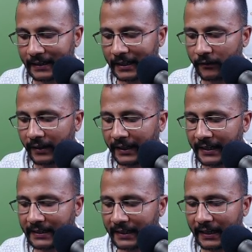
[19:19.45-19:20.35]
If I
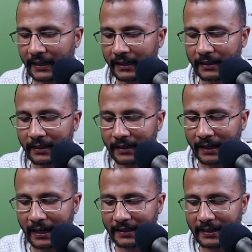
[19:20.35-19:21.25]
write k,
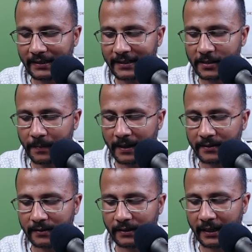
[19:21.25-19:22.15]
I'll get this
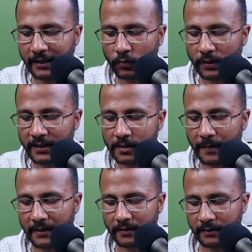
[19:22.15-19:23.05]
pattern. I don't want this
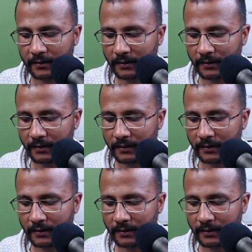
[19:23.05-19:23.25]
pattern.